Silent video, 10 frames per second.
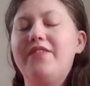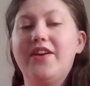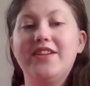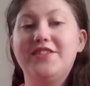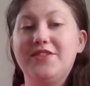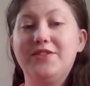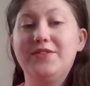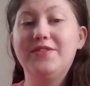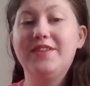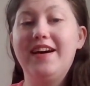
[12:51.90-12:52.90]
very
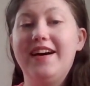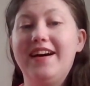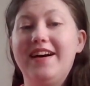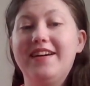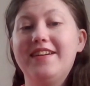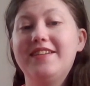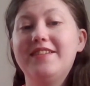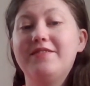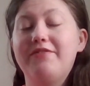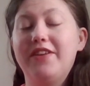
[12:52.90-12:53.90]
soon,
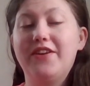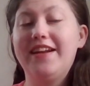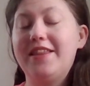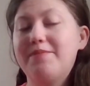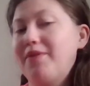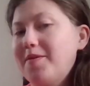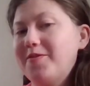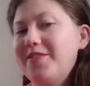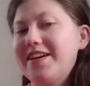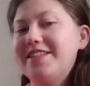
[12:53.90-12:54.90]
figuring out the
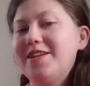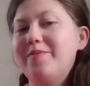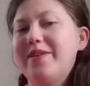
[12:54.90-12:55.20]
prompts for next year,